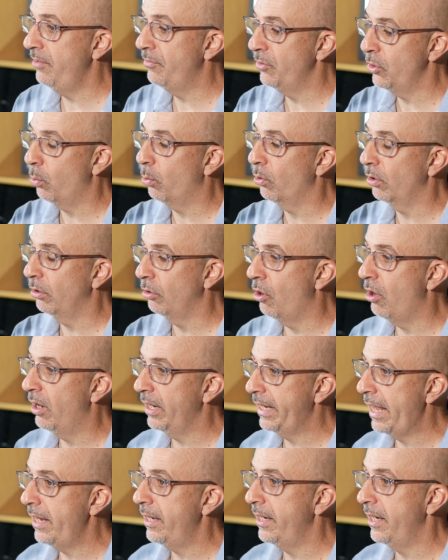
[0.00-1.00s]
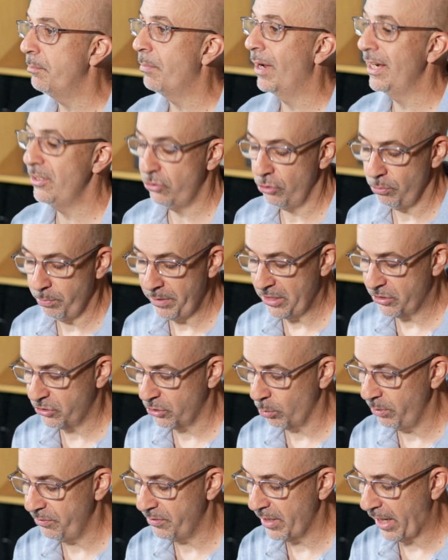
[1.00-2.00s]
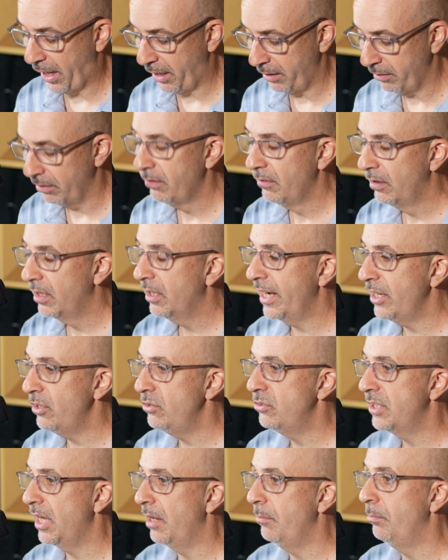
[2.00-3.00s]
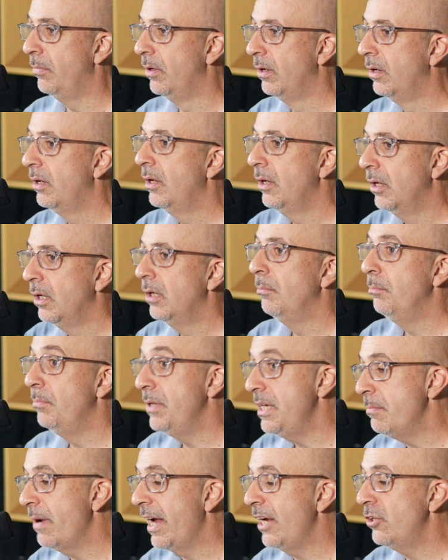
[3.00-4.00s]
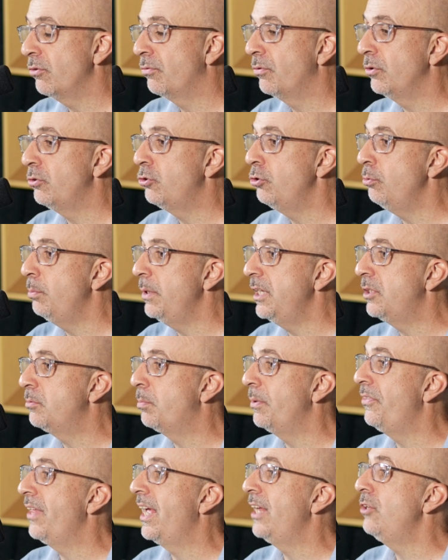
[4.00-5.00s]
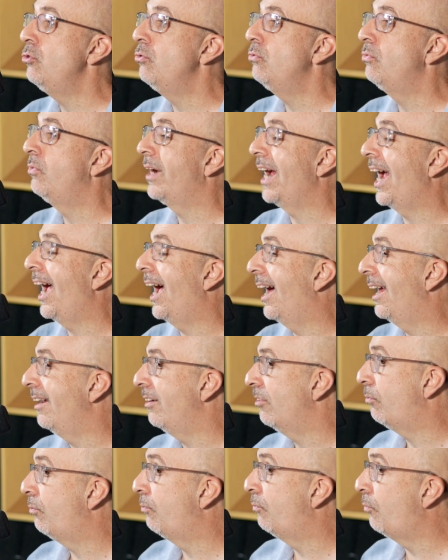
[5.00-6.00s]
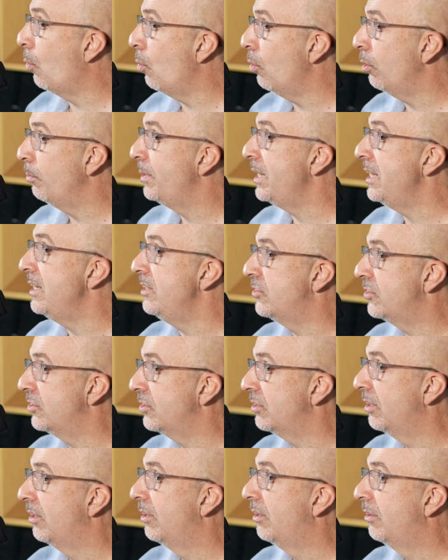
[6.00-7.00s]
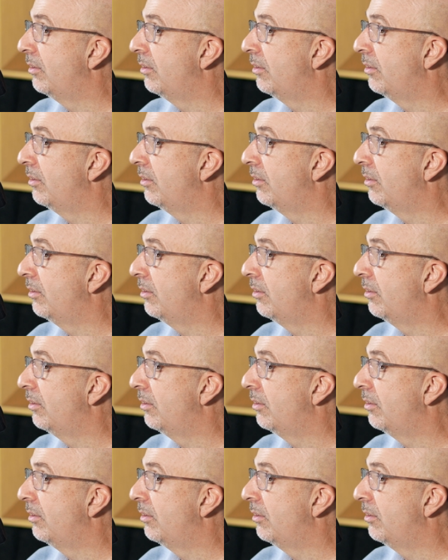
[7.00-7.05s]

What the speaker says: Even though we're elongating it by 2 beats. So we've got, like you said, B major for 2 beats, but then you've got 4 beats. 1,